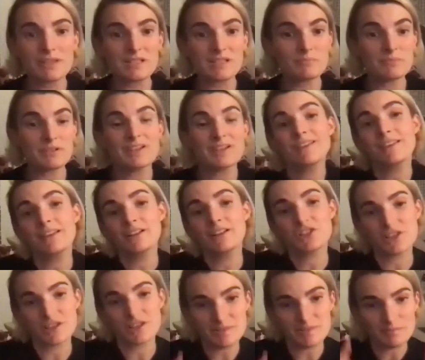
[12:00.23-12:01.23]
bigger than
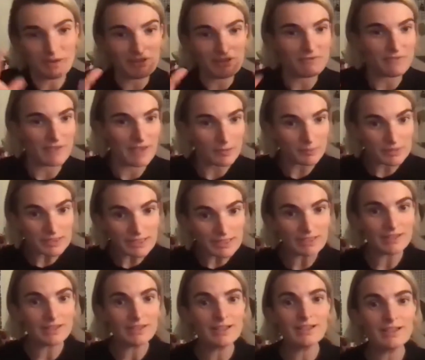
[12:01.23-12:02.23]
just my
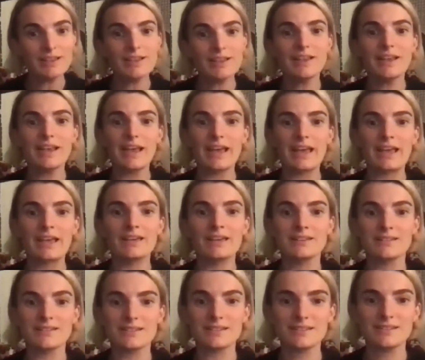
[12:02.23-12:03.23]
family.
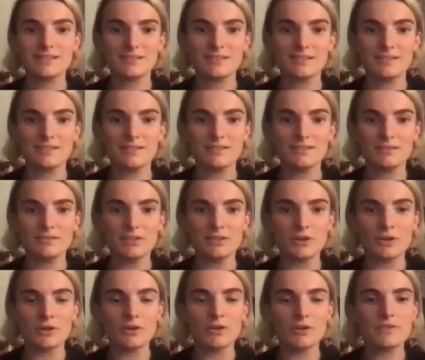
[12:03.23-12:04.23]
And, you
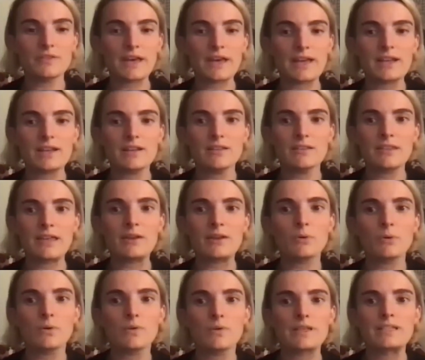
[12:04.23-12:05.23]
know, that
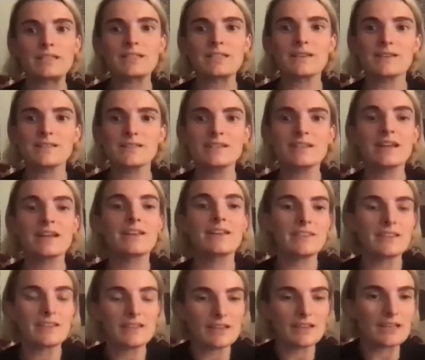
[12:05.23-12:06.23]
authenticity, I
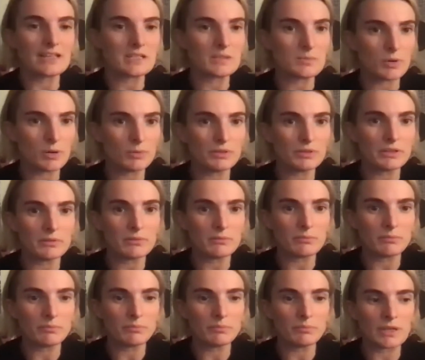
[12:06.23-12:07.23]
think, has probably
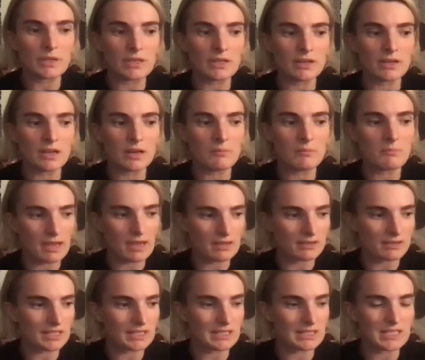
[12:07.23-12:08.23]
been a main
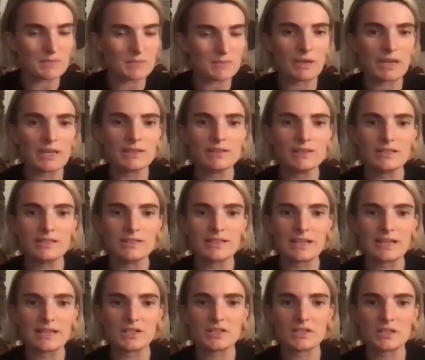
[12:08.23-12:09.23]
thing that's made this
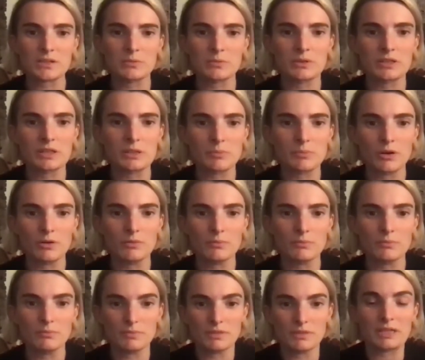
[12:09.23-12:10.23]
actually really
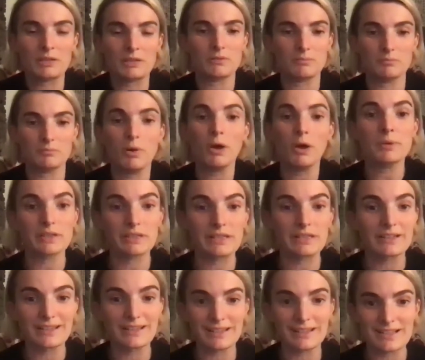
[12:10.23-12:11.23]
popular
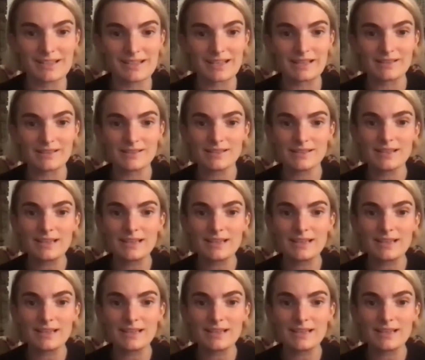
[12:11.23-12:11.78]
in a sense.